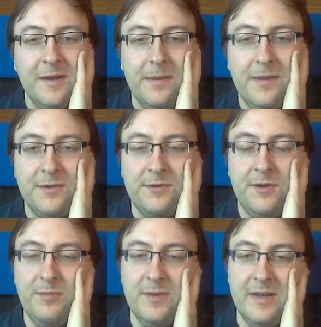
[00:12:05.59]
The
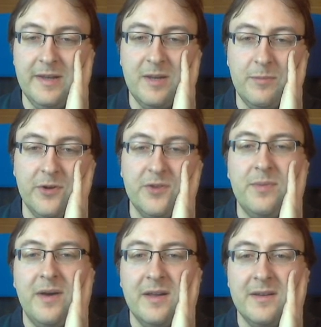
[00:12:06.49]
achievement leaderboard
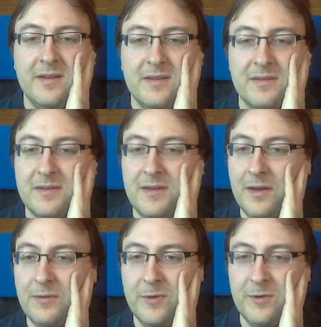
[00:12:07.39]
part is
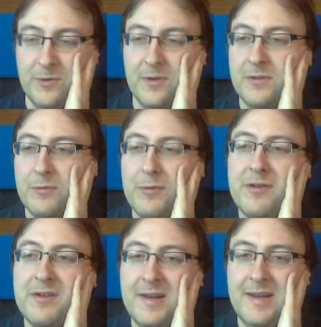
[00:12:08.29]
done, which was
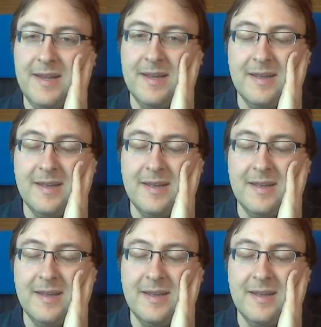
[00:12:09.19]
originally